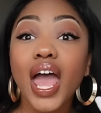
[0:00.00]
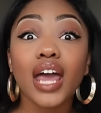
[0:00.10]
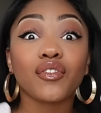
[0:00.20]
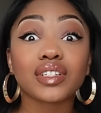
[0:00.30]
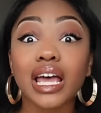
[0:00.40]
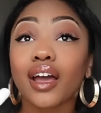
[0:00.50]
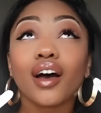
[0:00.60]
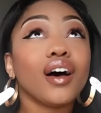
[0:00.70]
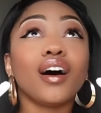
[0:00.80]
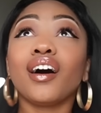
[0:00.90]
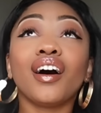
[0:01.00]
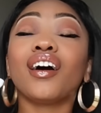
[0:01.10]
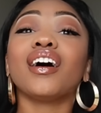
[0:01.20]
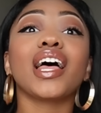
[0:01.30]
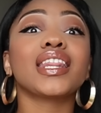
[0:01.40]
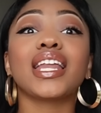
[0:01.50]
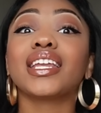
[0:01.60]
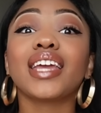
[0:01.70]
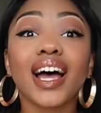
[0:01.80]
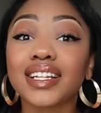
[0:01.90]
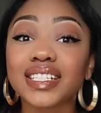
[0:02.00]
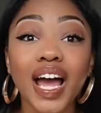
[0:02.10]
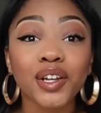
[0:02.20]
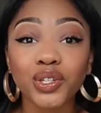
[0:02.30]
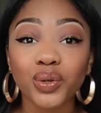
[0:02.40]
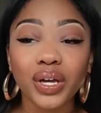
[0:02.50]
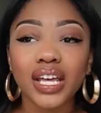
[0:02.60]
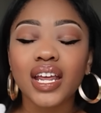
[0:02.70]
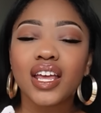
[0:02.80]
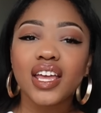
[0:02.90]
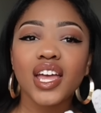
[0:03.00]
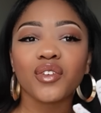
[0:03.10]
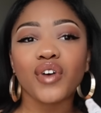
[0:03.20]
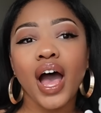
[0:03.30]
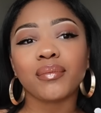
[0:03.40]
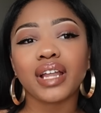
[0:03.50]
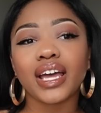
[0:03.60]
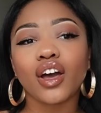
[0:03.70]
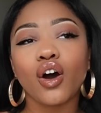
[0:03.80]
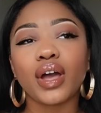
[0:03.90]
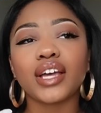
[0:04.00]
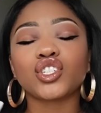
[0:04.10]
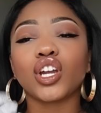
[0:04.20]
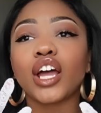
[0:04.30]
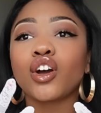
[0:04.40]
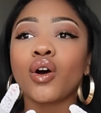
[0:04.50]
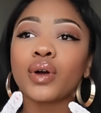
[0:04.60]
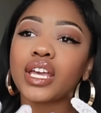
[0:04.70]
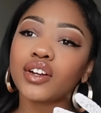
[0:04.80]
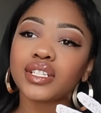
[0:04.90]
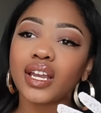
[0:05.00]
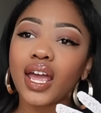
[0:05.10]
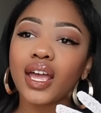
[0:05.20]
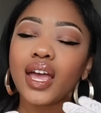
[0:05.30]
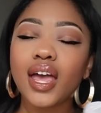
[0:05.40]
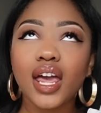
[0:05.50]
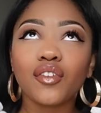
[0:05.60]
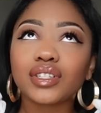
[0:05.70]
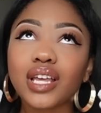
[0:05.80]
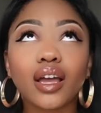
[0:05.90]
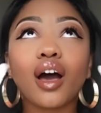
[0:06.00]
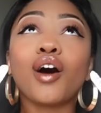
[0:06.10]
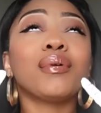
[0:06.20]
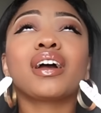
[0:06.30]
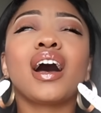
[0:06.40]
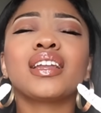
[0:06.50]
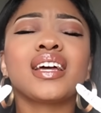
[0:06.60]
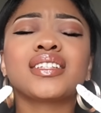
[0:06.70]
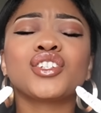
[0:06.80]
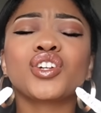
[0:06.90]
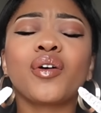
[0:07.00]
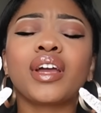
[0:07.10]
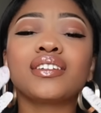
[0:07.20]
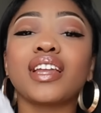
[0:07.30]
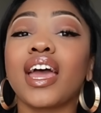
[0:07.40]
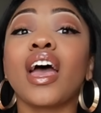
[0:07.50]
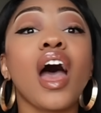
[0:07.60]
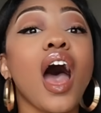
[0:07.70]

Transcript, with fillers: And if it's like, uh, then yes, I do it. If I'm like, okay, should I go here today? And if it's like, oh my God, yes, I should go here today.